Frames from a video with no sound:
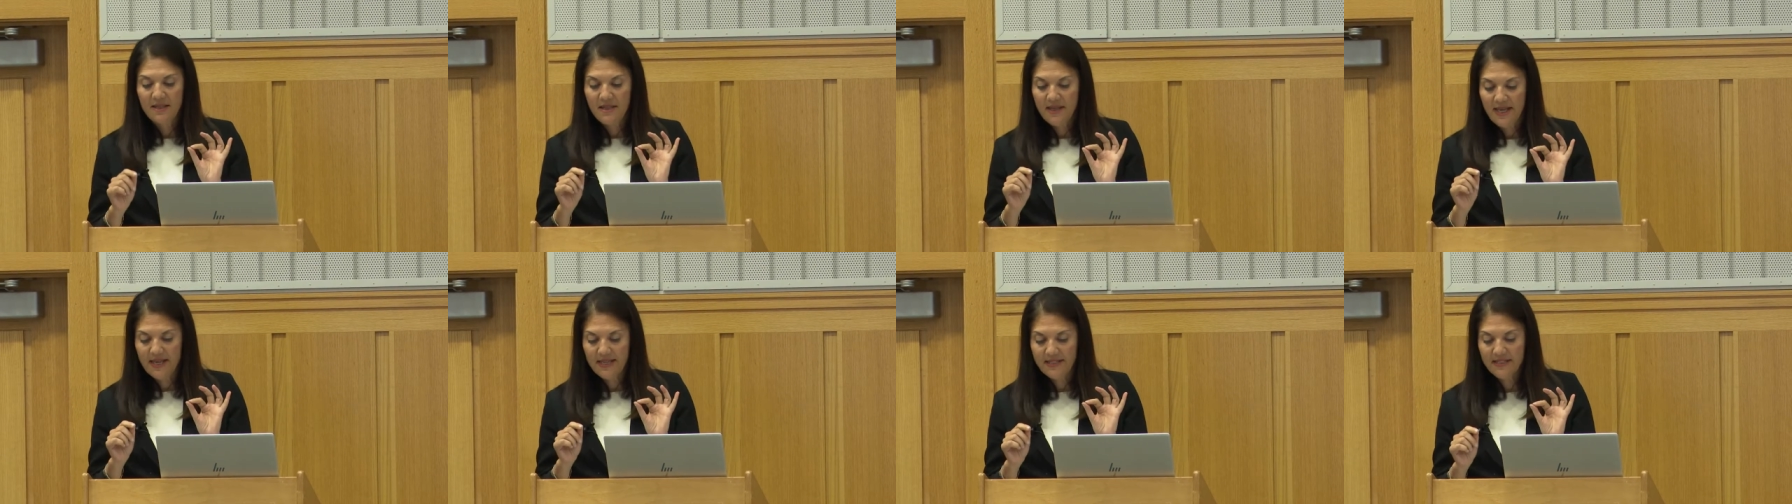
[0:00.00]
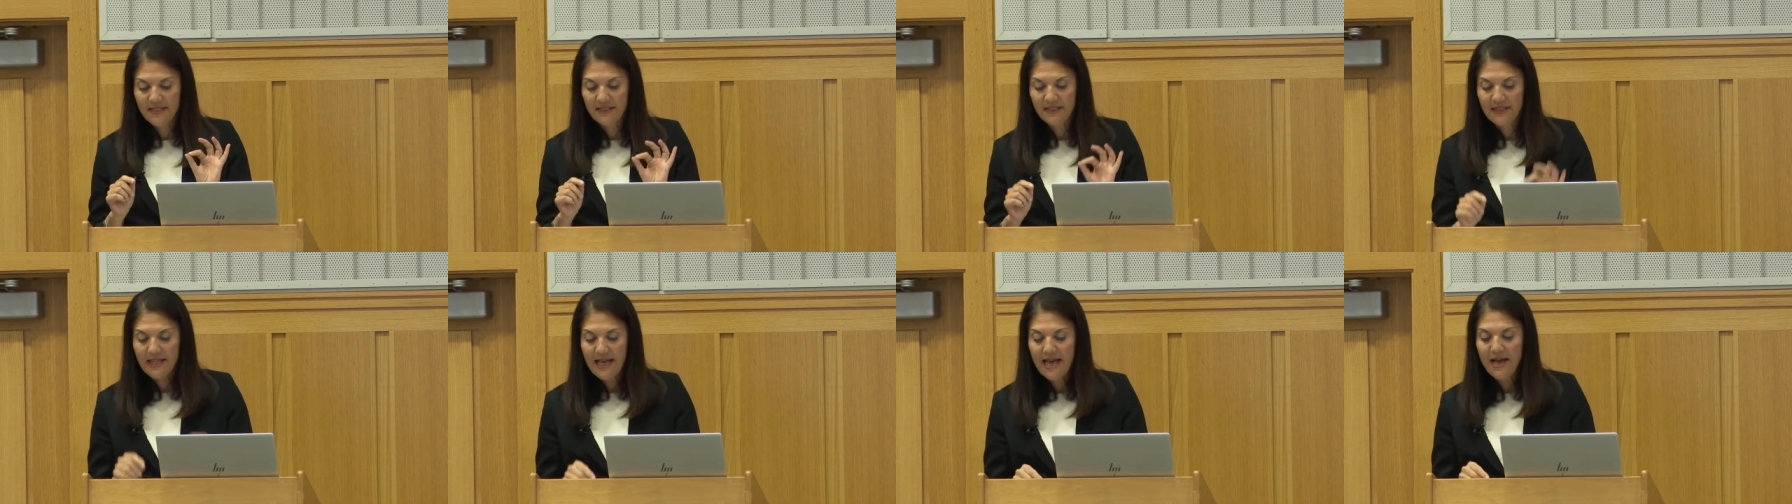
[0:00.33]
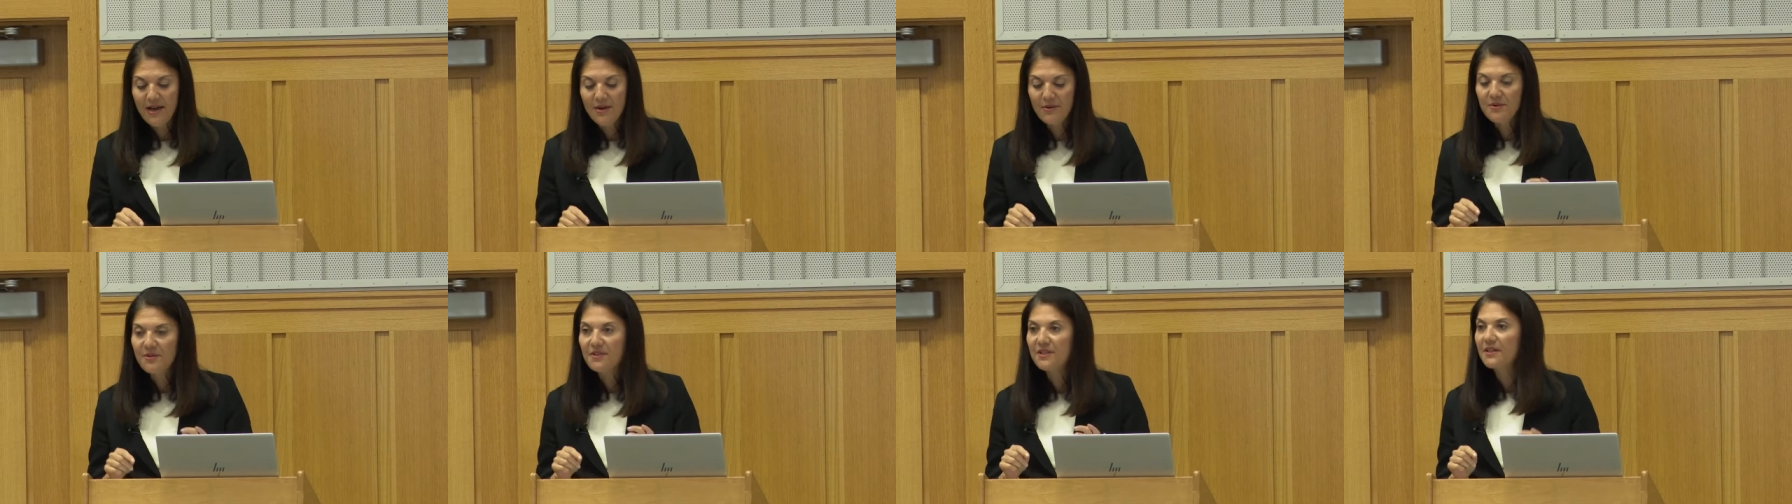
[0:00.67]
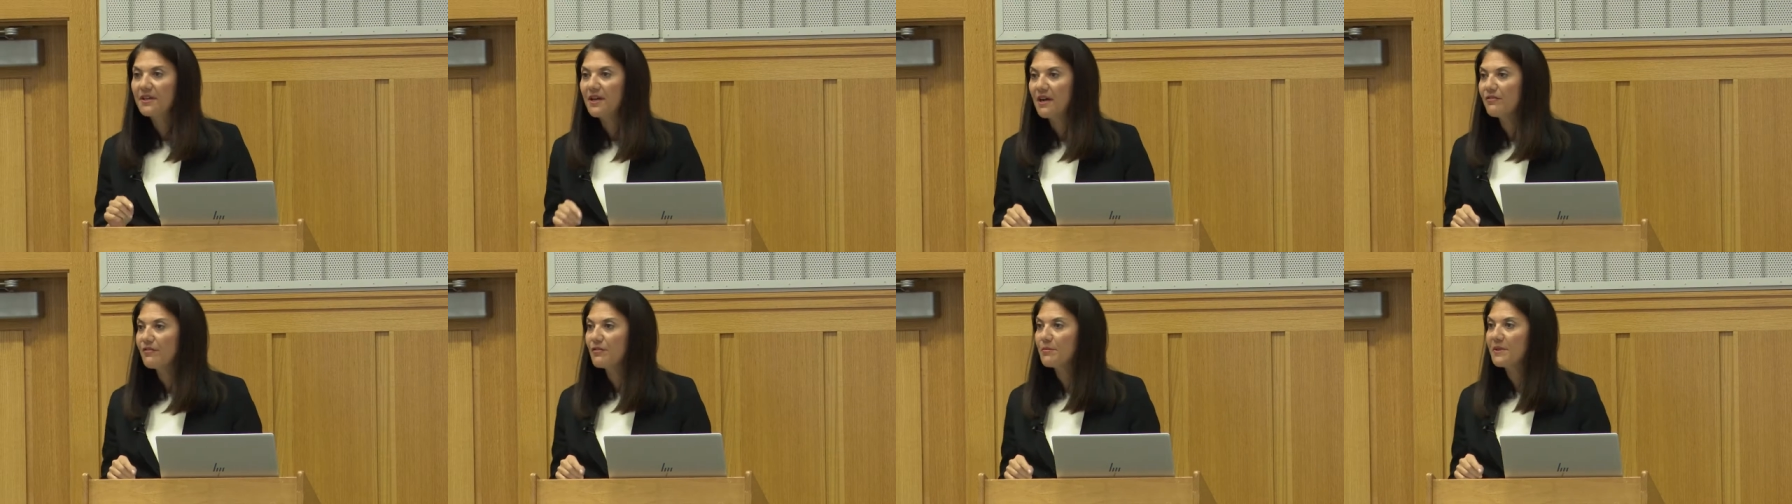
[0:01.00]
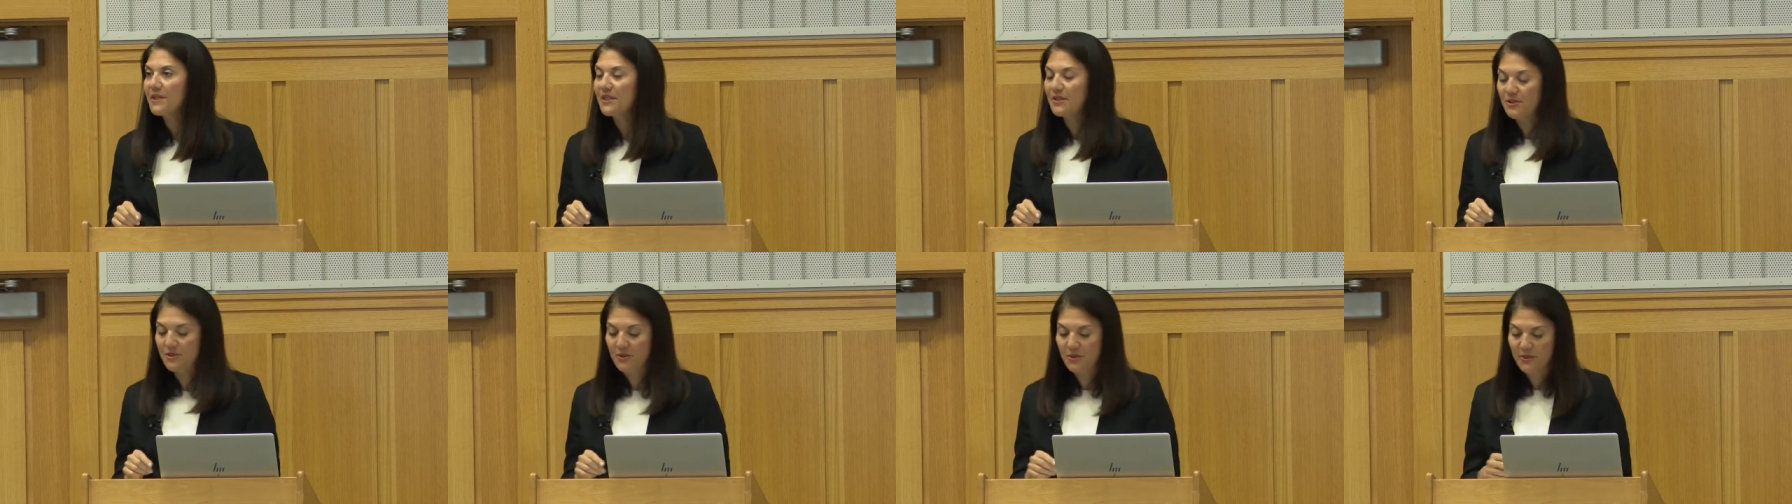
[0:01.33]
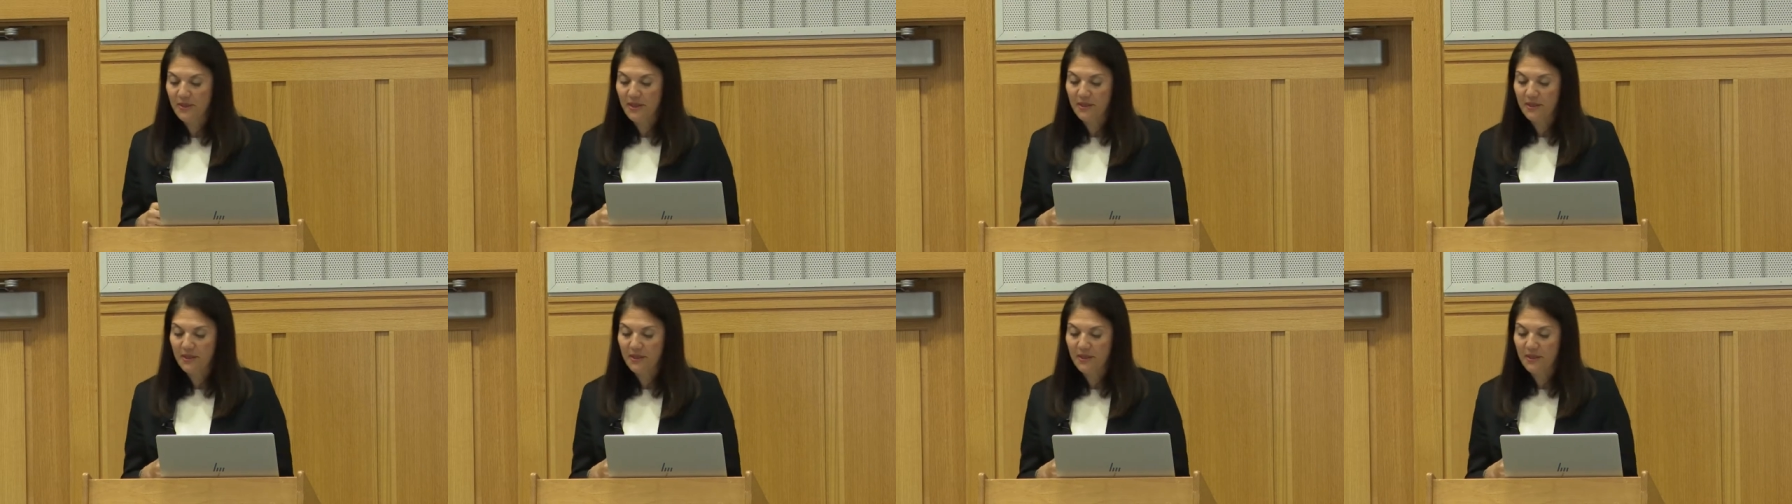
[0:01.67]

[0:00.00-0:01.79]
has allowed the government to